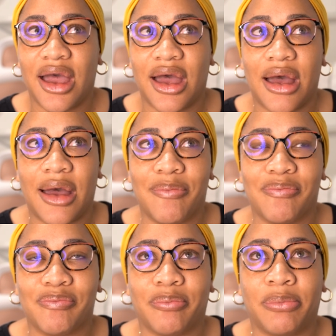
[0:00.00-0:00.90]

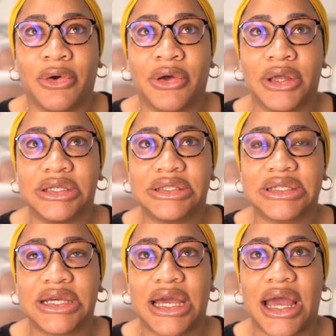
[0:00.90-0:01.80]

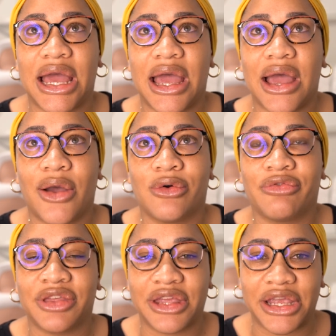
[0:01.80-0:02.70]
But
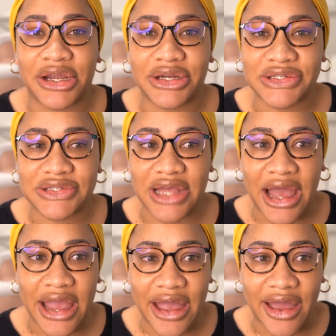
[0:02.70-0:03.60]
over the years,
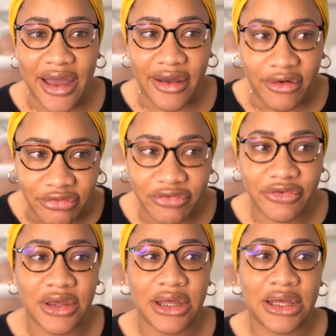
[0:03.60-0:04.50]
I have
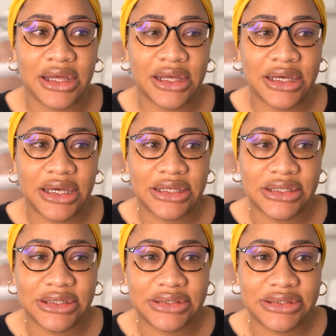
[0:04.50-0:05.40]

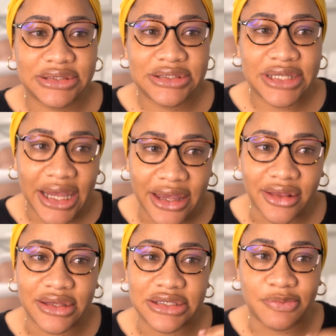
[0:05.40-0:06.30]

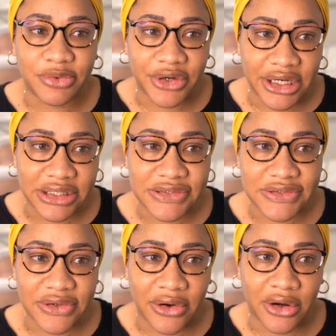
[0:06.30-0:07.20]
taken these
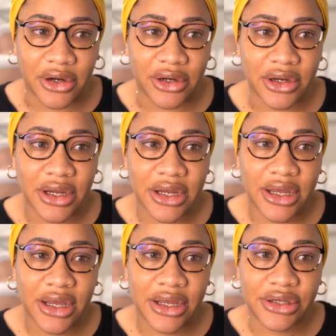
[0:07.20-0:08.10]
breaks, and
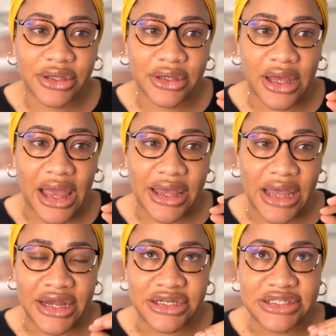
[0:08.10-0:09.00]

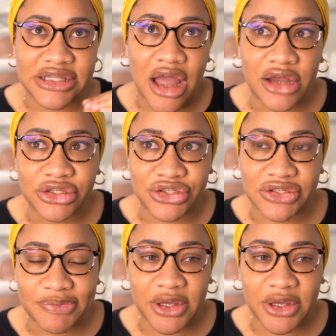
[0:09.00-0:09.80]
it's not just